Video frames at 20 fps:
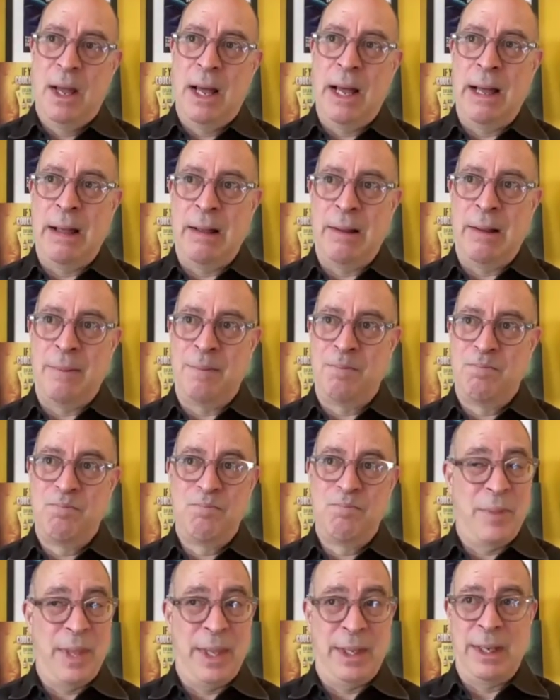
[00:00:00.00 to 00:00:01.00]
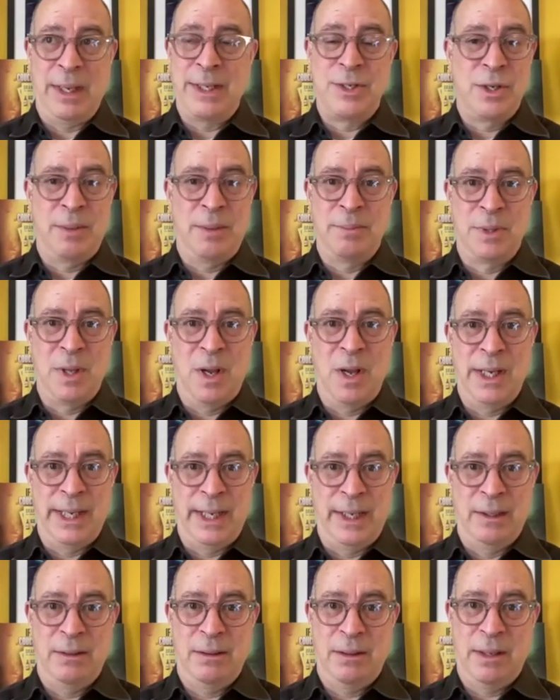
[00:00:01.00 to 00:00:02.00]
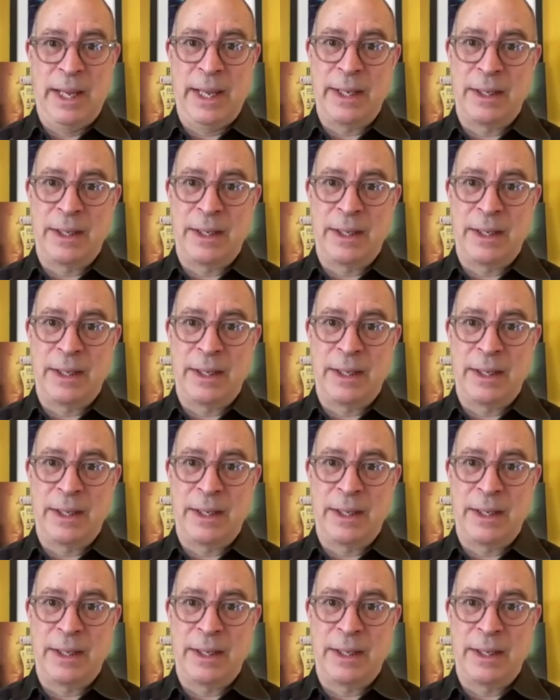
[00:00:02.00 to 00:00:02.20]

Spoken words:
And I jumped on it.